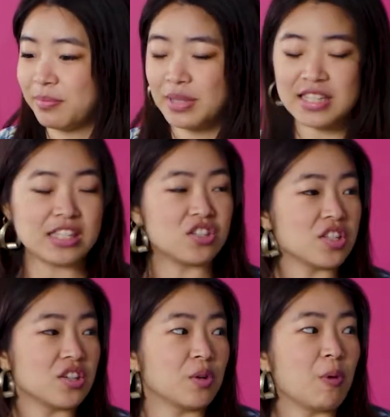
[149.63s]
But this is
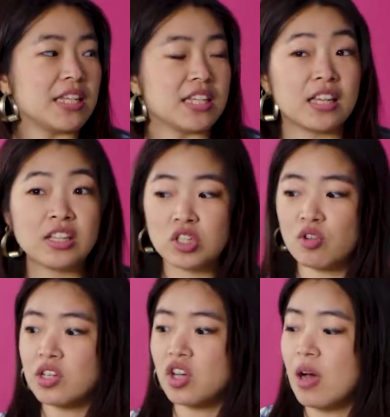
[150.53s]
just a good way to
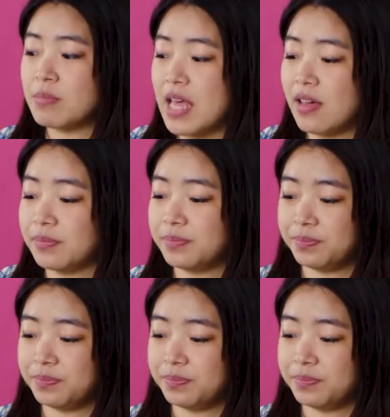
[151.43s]
stretch your arms out